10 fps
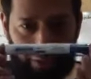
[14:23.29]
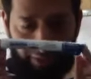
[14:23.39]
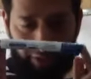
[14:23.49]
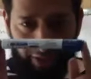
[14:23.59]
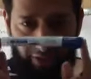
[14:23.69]
of
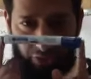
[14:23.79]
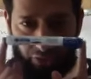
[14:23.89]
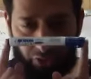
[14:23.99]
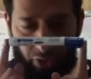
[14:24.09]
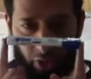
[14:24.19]
interest
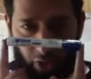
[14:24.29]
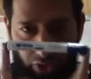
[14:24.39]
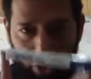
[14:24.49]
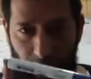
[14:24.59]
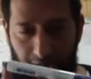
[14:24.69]
should
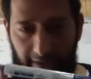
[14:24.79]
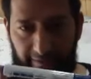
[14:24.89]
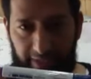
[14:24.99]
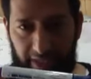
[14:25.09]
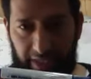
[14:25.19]
also
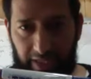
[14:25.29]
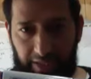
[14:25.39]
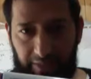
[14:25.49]
have this